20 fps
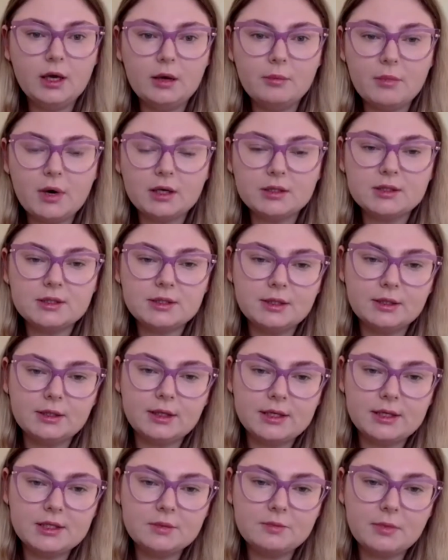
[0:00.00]
Among
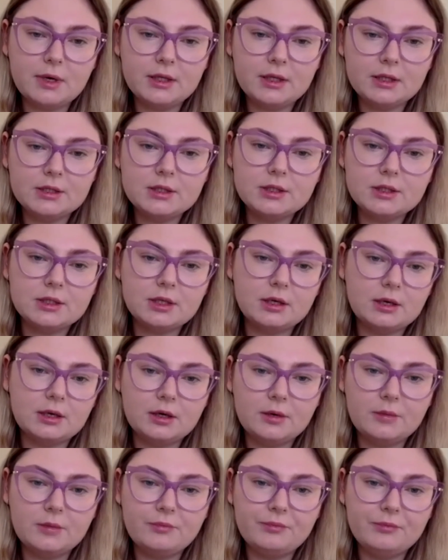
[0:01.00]
CLS methods,
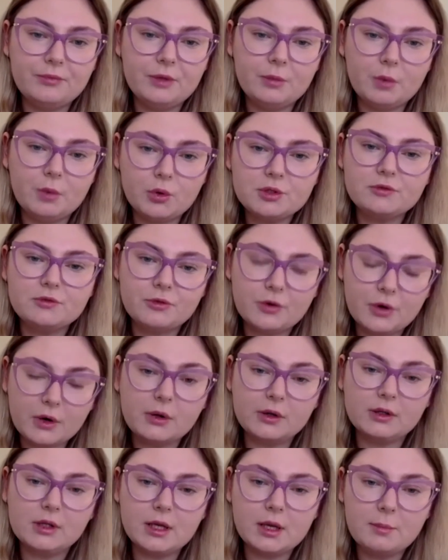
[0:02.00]
the most
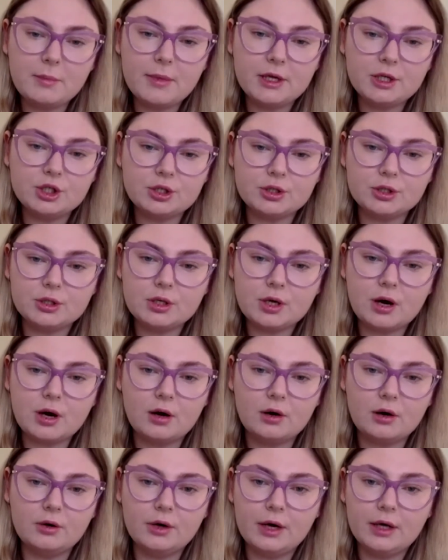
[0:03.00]
frequently mentioned
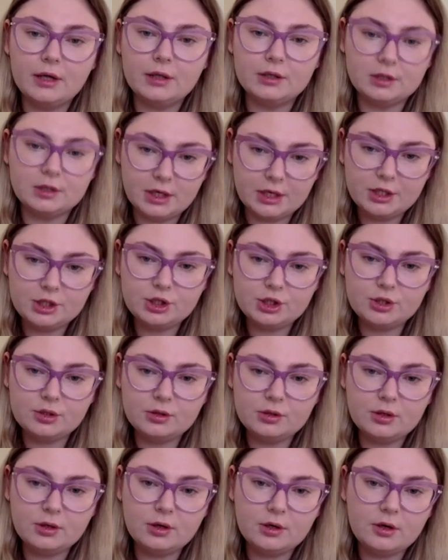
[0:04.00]
are
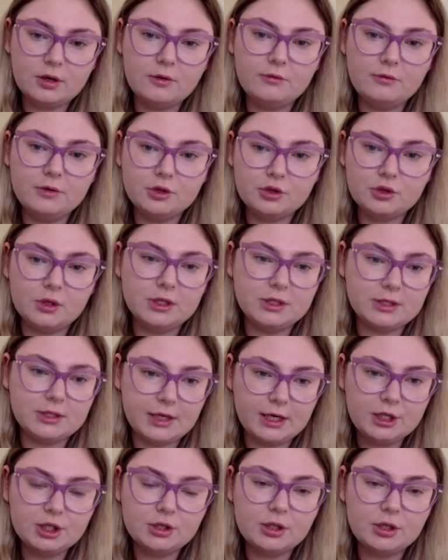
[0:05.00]
annotation,
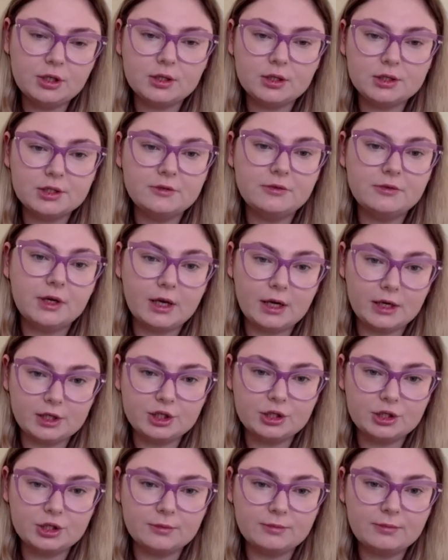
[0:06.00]
visualization, and
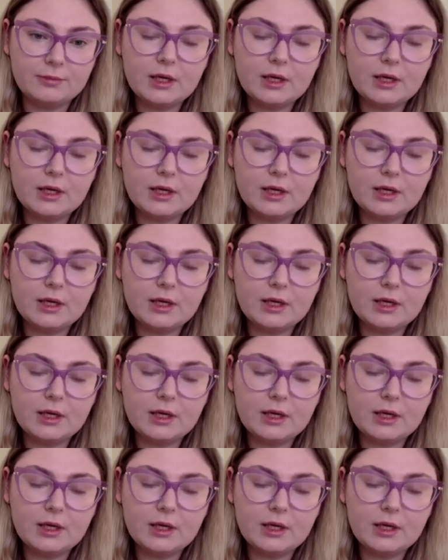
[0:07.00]
classification.